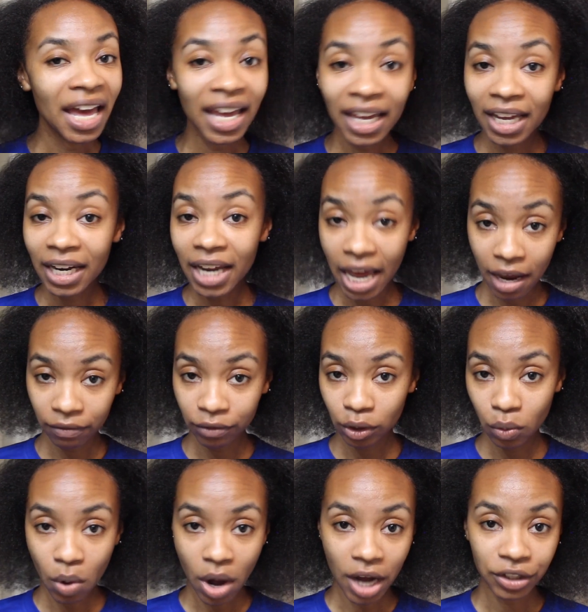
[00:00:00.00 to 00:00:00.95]
And
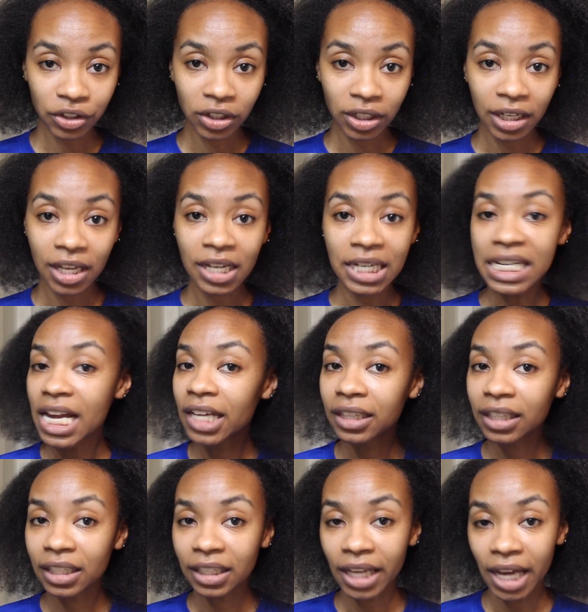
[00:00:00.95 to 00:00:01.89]
after washing it,
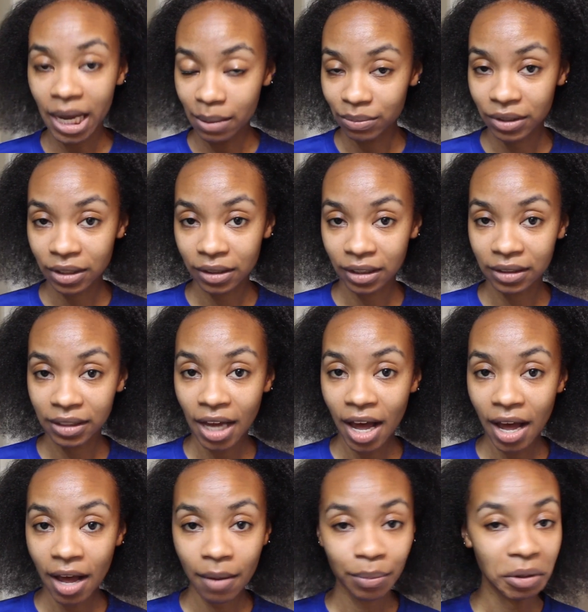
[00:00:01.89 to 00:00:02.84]
nothing came to the
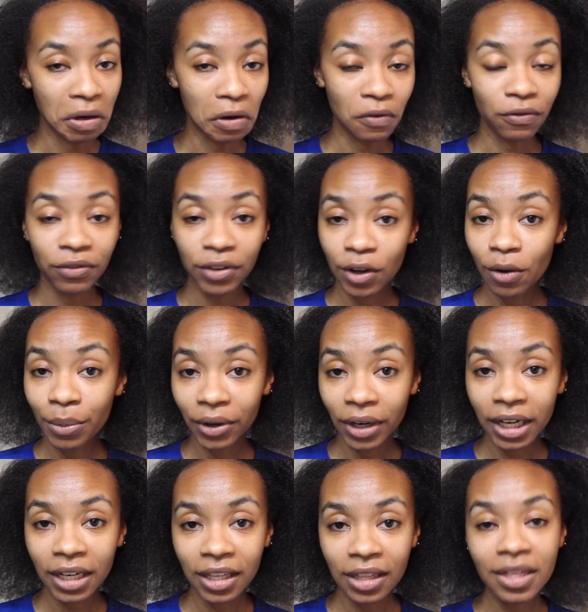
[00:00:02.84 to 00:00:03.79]
top, no film or
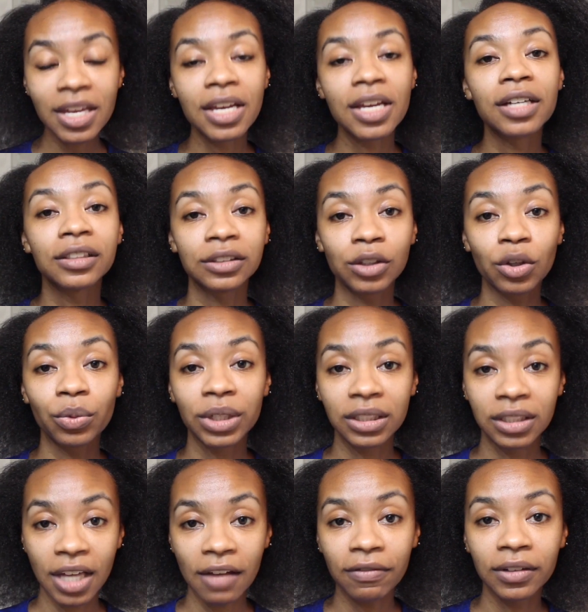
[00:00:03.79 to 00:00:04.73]
anything, so we
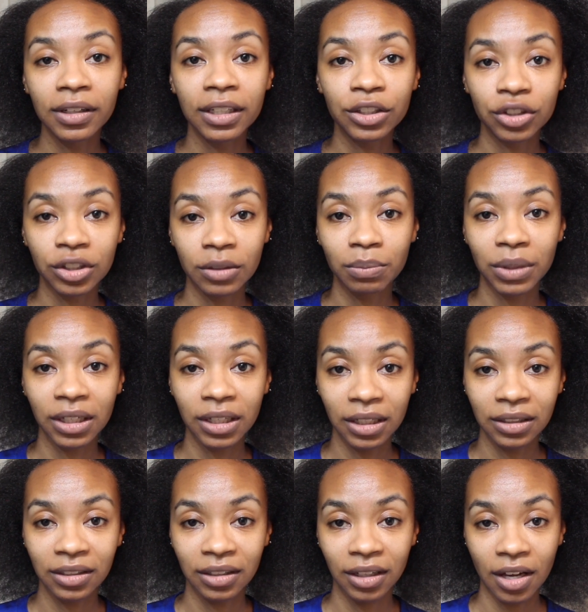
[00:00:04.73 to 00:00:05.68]
definitely should be
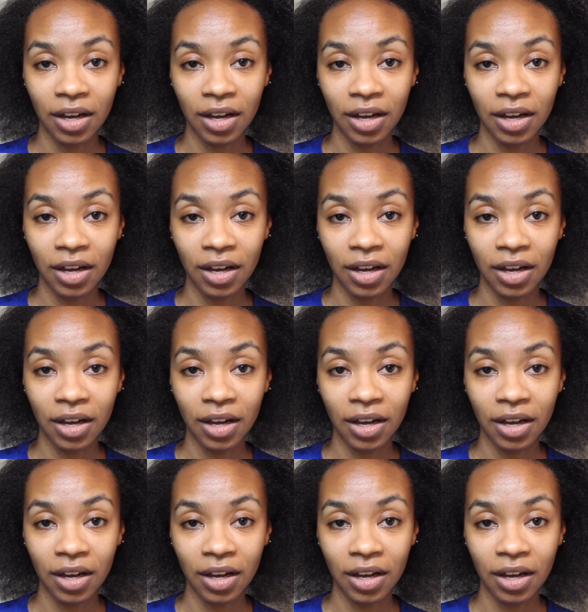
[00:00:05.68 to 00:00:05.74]
good to